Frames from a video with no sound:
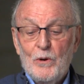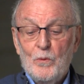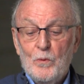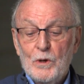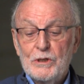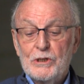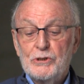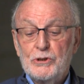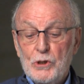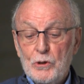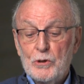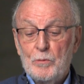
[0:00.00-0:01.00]
What is
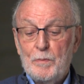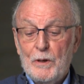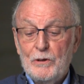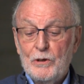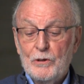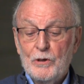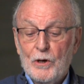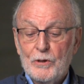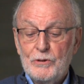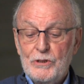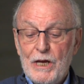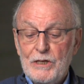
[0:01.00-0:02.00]
your opinion
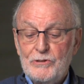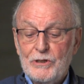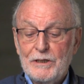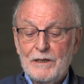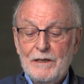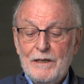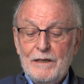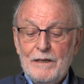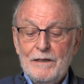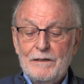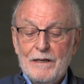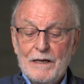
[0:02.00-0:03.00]
on dating
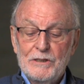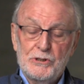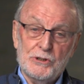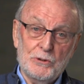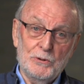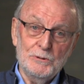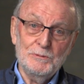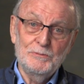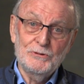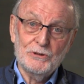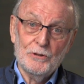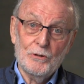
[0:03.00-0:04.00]
in high school?
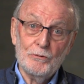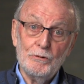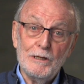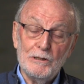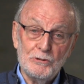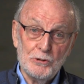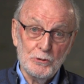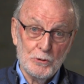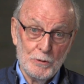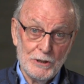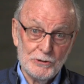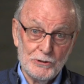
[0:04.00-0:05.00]
So there are really two
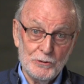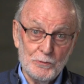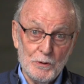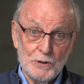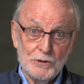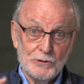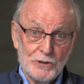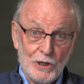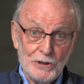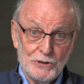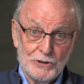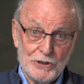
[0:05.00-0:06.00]
questions. What does
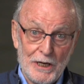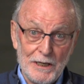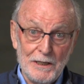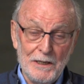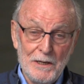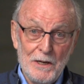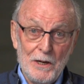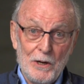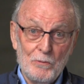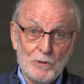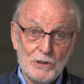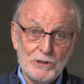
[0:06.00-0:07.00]
God say,
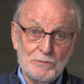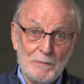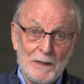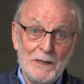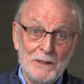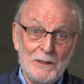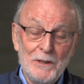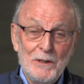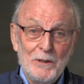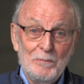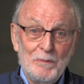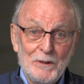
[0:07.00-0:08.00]
and what is my
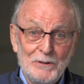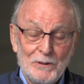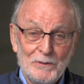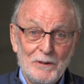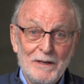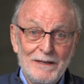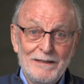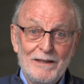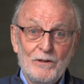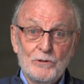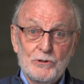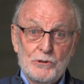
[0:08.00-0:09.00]
opinion?
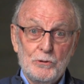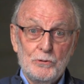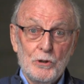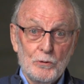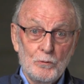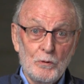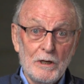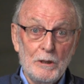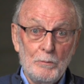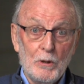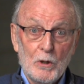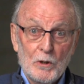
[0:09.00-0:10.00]
Those two don't really
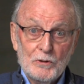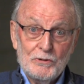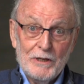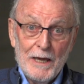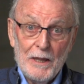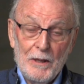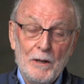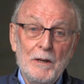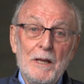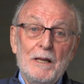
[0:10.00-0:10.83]
belong together.